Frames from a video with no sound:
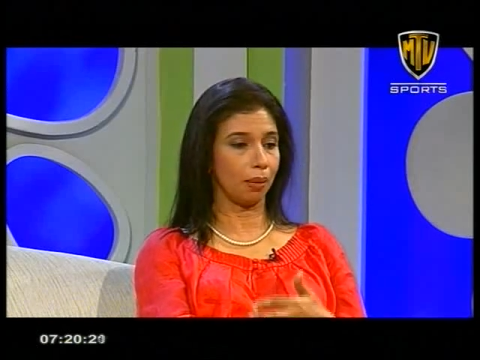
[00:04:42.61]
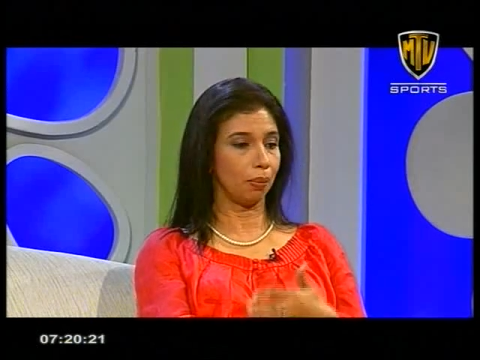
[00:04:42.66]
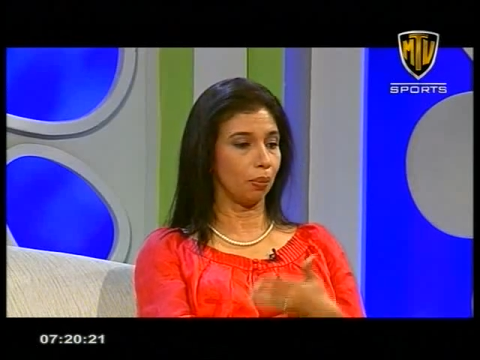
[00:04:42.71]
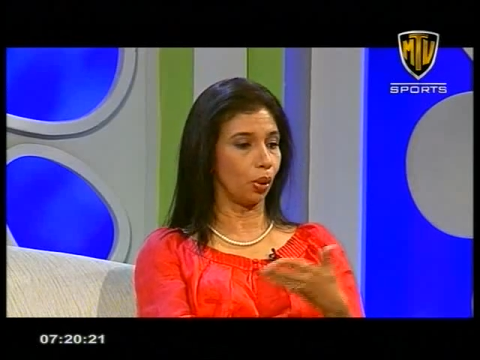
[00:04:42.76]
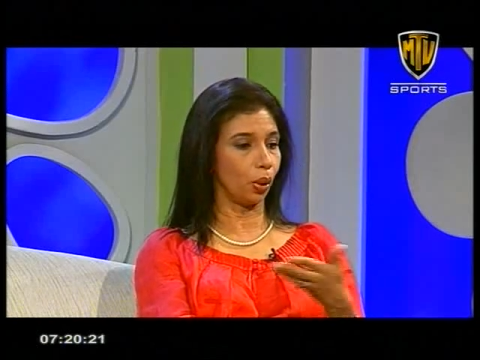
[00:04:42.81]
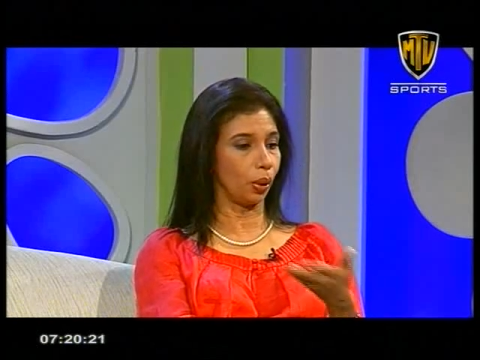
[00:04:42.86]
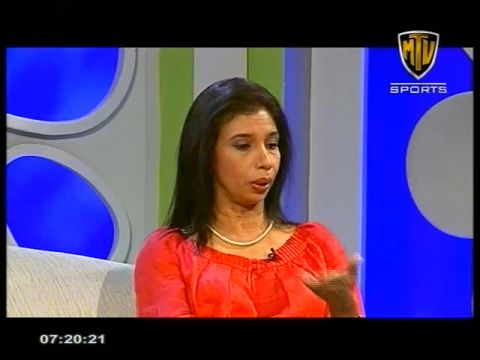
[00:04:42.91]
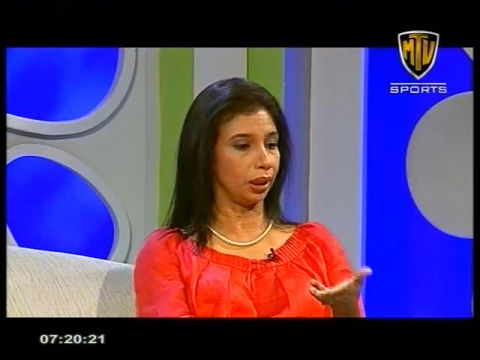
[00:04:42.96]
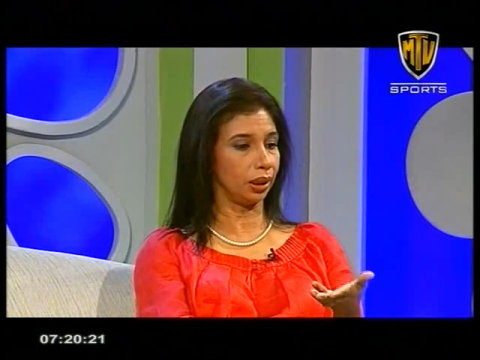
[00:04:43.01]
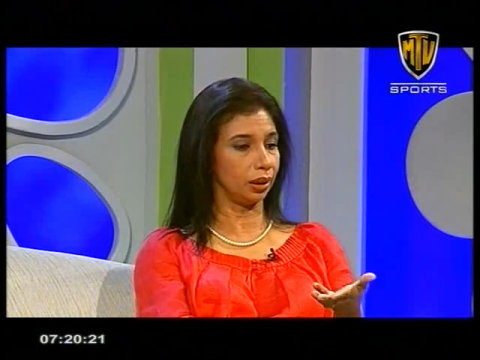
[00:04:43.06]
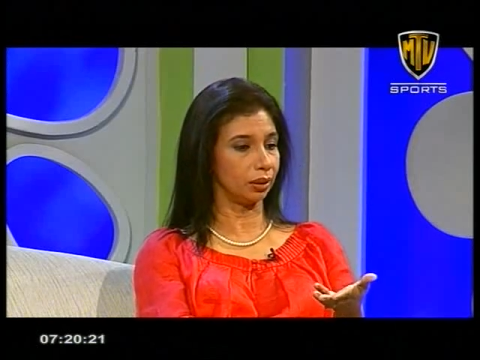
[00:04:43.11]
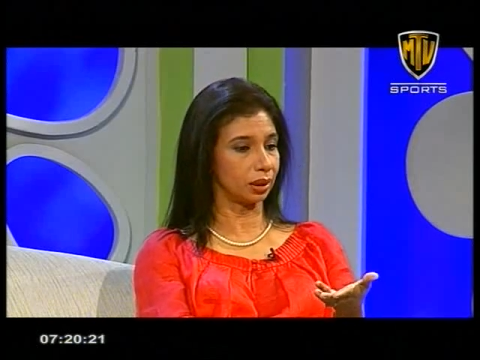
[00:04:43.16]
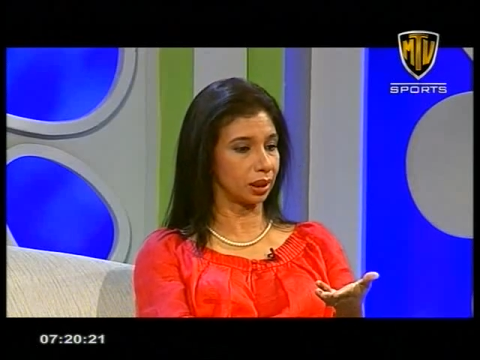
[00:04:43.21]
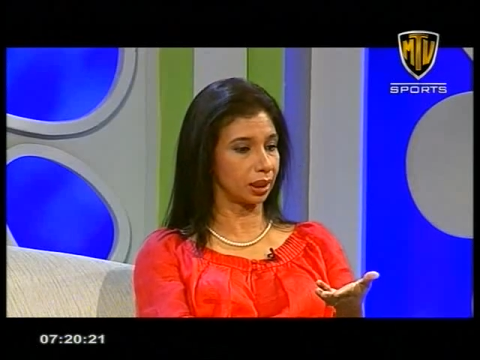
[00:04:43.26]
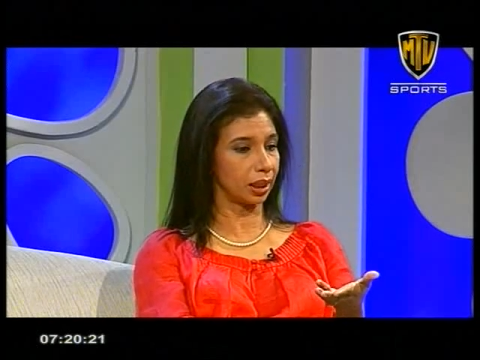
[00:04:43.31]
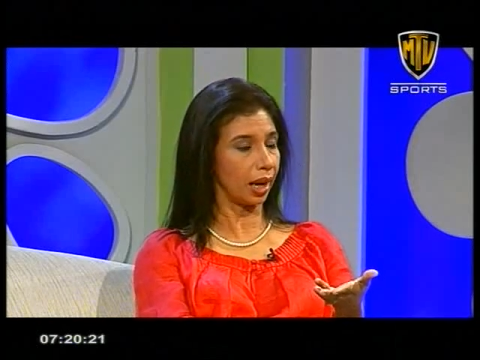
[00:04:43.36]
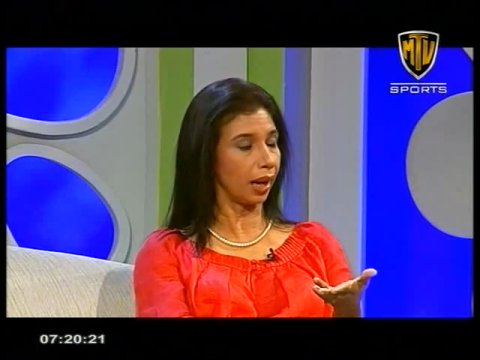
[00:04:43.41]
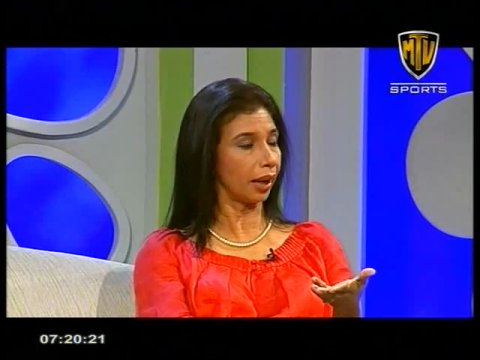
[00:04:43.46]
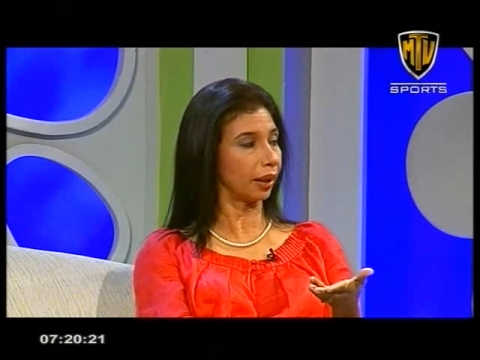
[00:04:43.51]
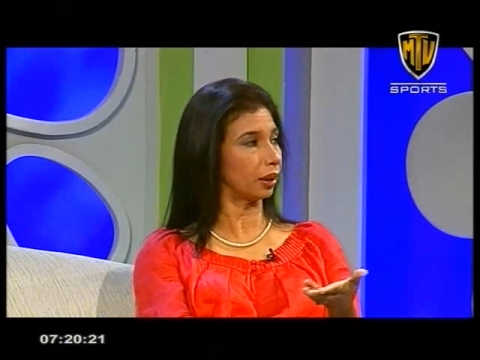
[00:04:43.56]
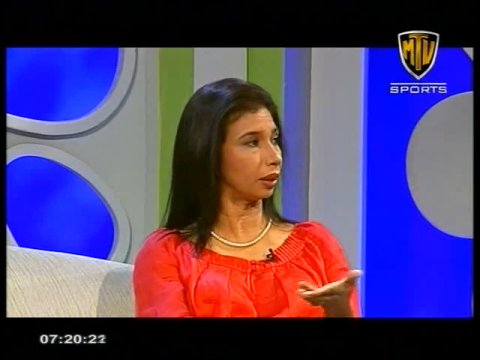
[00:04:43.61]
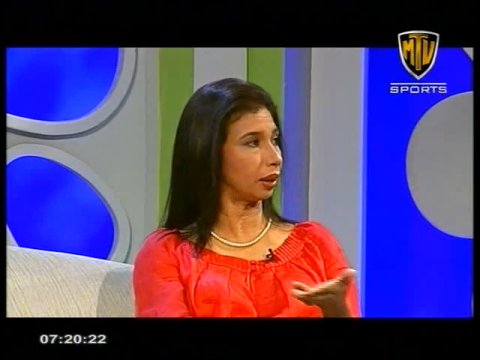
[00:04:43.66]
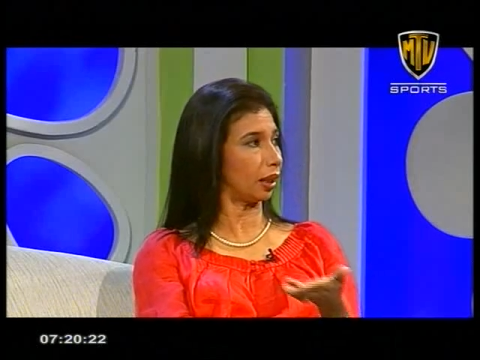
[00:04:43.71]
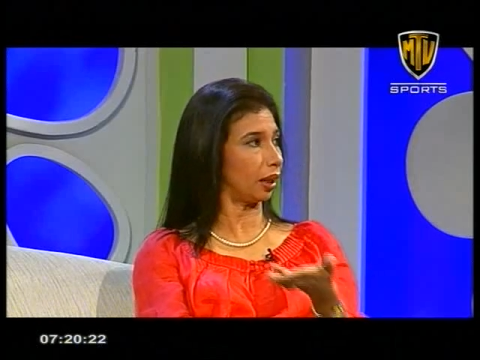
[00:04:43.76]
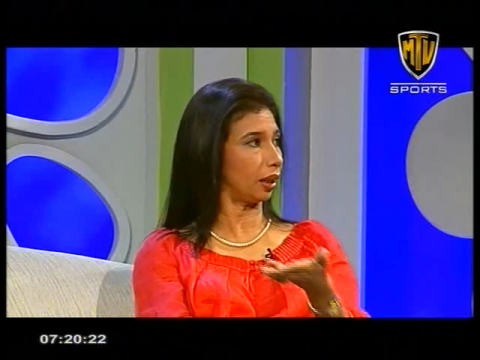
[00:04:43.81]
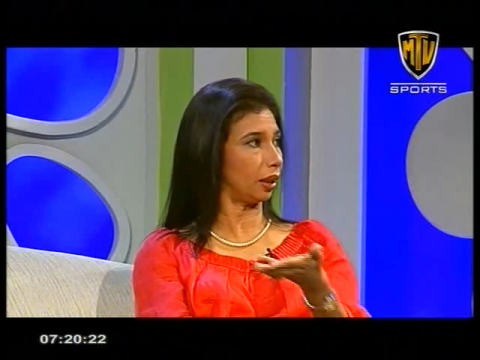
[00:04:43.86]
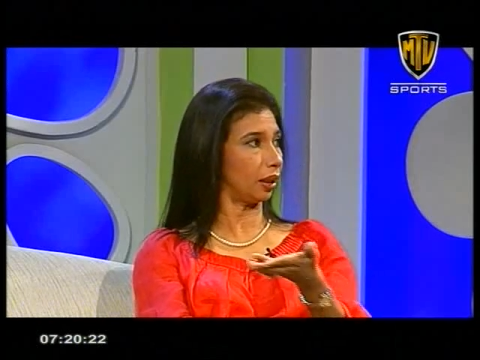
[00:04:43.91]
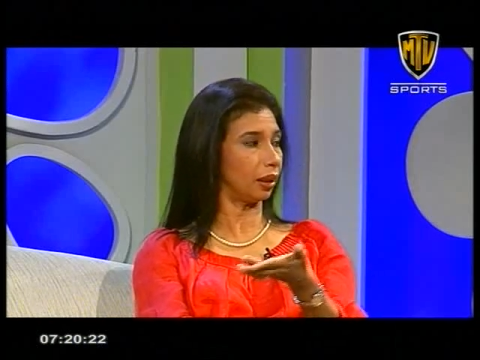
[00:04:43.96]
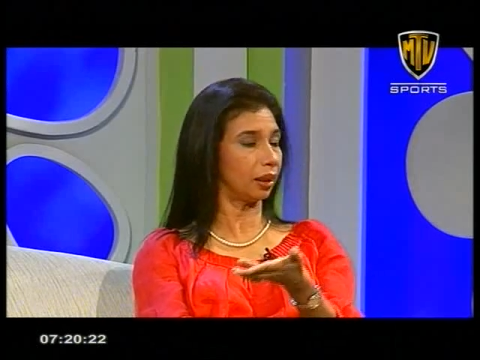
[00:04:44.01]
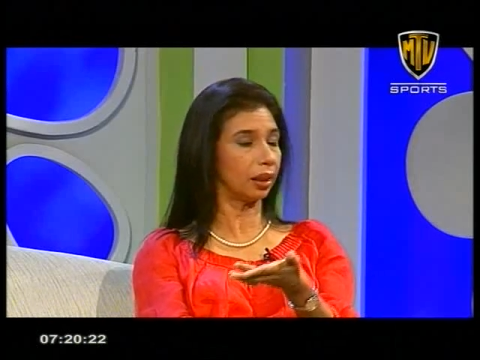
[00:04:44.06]
morning snack
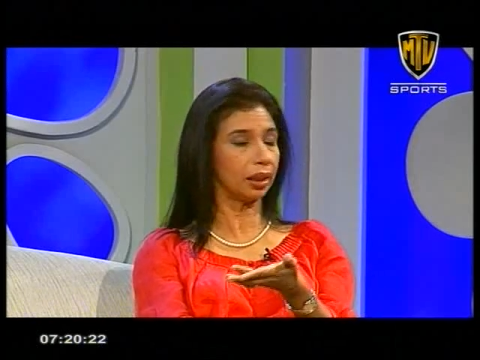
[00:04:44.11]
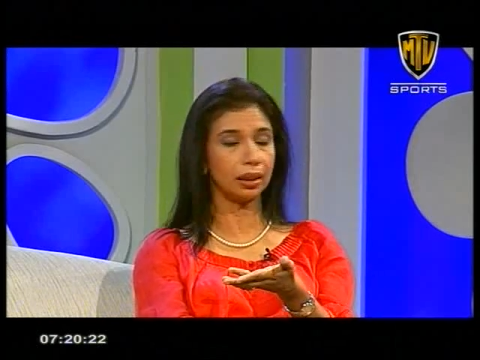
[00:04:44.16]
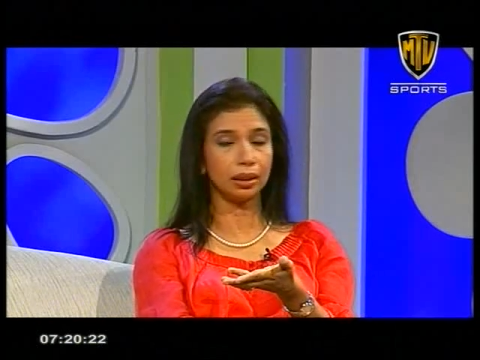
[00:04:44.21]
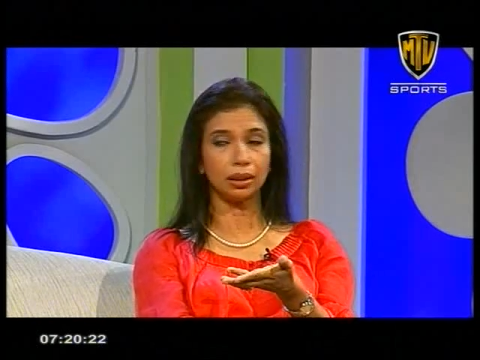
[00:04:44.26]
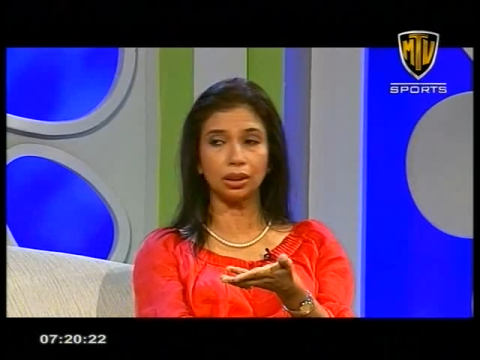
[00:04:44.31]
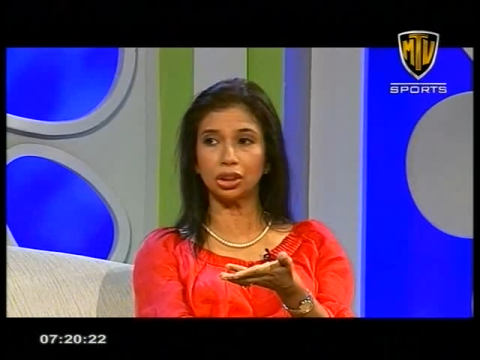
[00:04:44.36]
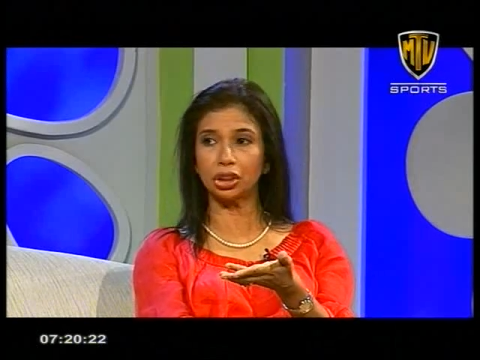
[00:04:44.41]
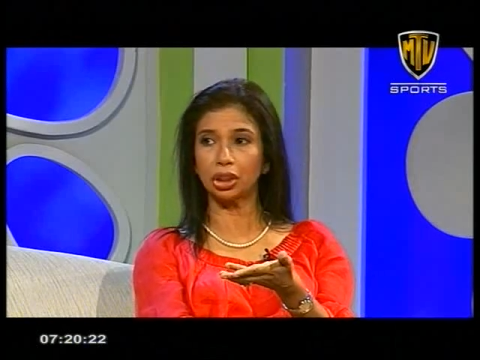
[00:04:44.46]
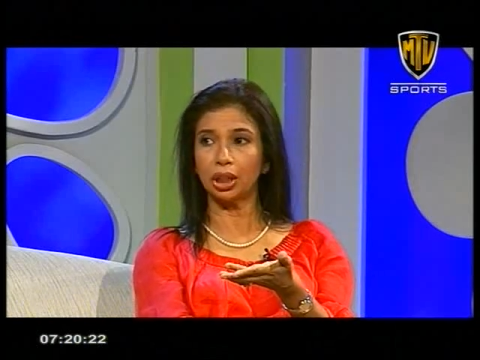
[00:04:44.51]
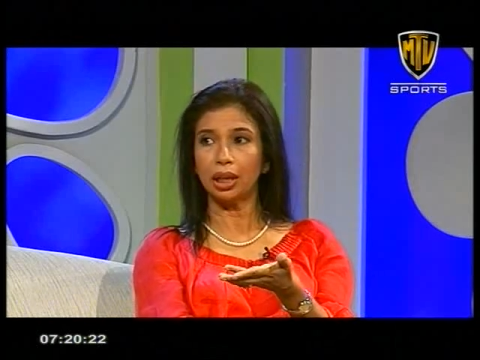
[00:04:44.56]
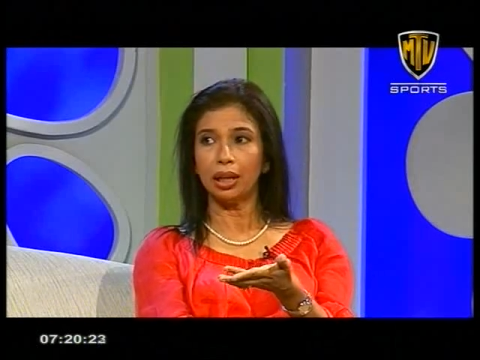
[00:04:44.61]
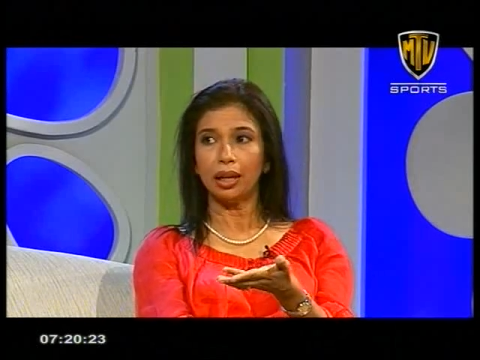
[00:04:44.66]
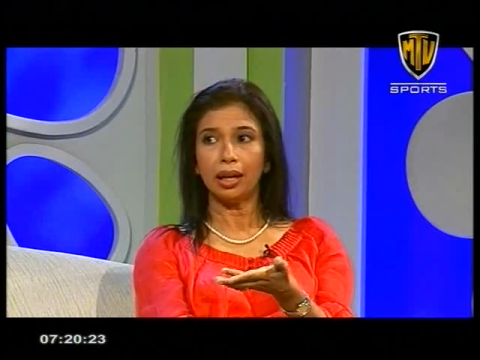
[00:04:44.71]
and lunch,